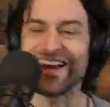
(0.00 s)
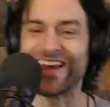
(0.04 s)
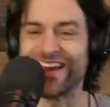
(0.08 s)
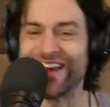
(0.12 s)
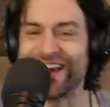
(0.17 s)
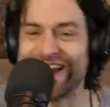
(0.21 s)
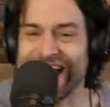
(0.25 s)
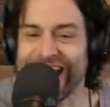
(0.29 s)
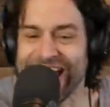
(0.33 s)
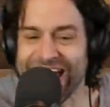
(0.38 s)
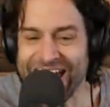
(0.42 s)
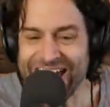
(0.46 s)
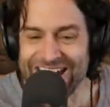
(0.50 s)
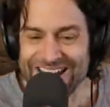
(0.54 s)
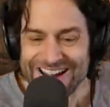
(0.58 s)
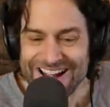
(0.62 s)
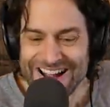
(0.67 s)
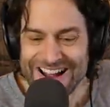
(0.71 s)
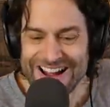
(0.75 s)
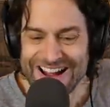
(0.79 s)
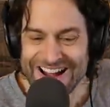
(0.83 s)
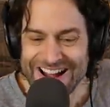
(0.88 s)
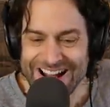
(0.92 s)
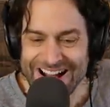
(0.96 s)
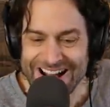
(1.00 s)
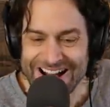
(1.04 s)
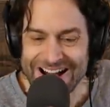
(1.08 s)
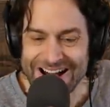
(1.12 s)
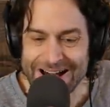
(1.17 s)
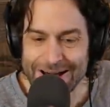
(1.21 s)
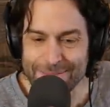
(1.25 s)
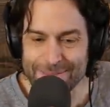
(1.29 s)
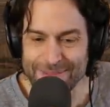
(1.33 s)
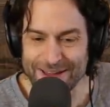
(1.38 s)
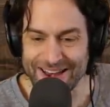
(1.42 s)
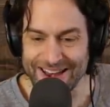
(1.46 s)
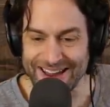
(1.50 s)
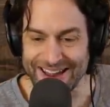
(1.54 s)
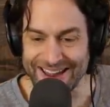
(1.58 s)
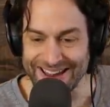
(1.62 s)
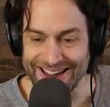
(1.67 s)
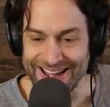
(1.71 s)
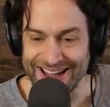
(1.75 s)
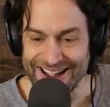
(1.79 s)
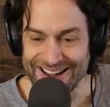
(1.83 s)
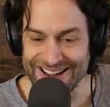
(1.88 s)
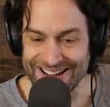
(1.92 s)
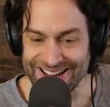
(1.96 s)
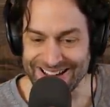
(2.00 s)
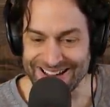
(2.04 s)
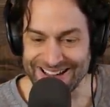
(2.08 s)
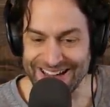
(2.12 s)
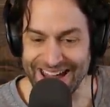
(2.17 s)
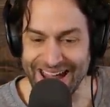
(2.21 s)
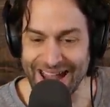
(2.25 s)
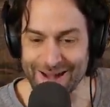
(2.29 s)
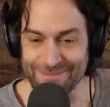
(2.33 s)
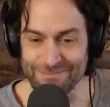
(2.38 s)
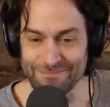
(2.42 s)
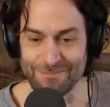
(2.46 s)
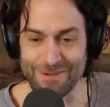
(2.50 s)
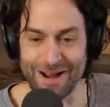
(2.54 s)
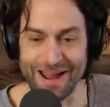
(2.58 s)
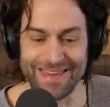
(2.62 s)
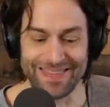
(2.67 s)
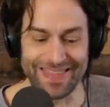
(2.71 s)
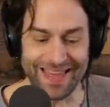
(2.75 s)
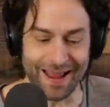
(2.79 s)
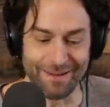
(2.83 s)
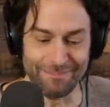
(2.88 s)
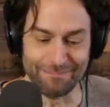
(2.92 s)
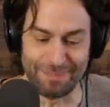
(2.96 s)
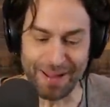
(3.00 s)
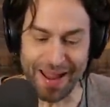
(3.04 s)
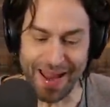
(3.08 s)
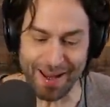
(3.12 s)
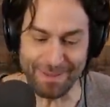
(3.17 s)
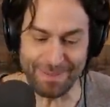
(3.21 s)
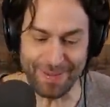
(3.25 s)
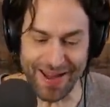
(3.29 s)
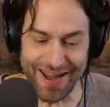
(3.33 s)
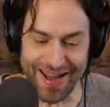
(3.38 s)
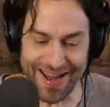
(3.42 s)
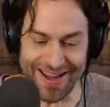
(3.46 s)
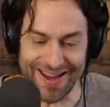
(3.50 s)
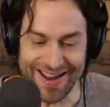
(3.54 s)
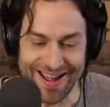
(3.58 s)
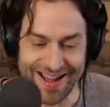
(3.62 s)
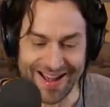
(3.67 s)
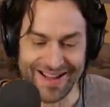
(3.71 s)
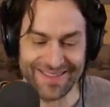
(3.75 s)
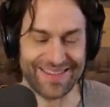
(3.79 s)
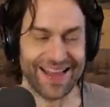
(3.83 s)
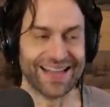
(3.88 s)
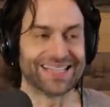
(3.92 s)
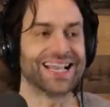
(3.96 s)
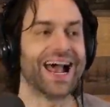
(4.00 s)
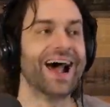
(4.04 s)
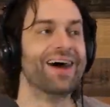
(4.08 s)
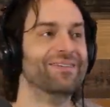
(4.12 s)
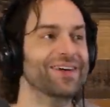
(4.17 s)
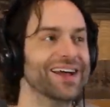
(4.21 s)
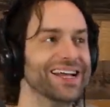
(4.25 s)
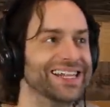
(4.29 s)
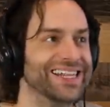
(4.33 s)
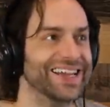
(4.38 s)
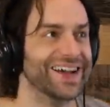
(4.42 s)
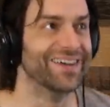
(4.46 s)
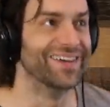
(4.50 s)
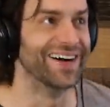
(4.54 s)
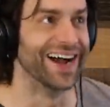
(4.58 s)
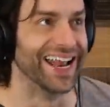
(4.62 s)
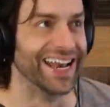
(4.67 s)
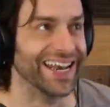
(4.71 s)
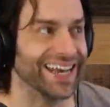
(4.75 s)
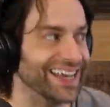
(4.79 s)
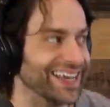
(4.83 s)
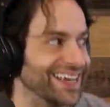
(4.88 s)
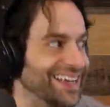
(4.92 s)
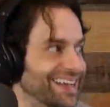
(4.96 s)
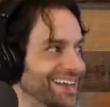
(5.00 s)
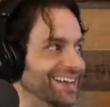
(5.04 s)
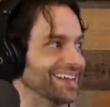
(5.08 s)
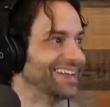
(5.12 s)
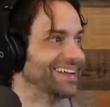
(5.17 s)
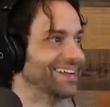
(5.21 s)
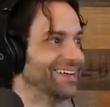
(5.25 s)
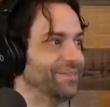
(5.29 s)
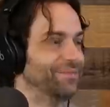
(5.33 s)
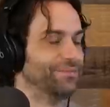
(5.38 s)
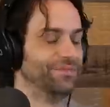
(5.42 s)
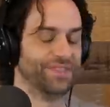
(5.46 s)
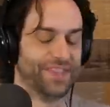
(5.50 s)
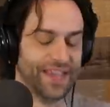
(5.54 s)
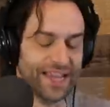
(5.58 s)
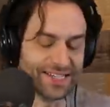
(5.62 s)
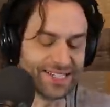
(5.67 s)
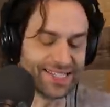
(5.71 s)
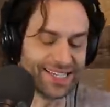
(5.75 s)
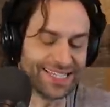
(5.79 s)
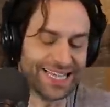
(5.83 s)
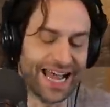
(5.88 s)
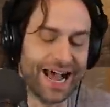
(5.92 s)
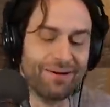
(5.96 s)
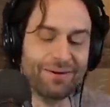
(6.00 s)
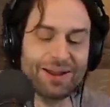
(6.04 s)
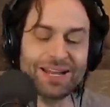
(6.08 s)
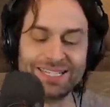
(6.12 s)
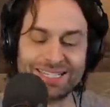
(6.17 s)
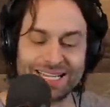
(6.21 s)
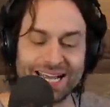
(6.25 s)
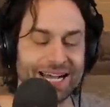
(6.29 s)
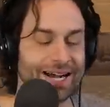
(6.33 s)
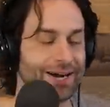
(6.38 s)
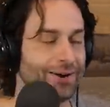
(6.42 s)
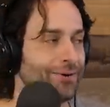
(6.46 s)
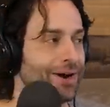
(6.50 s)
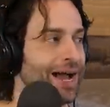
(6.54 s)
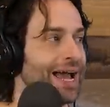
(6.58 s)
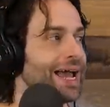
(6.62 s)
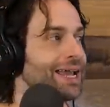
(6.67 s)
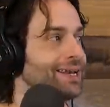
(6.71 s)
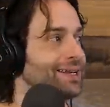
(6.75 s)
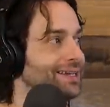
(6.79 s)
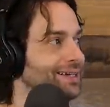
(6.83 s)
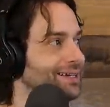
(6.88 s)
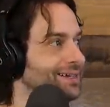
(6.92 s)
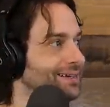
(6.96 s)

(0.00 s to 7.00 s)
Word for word: get comedy. Get with it, baby. This is how we do it. This is how we do it.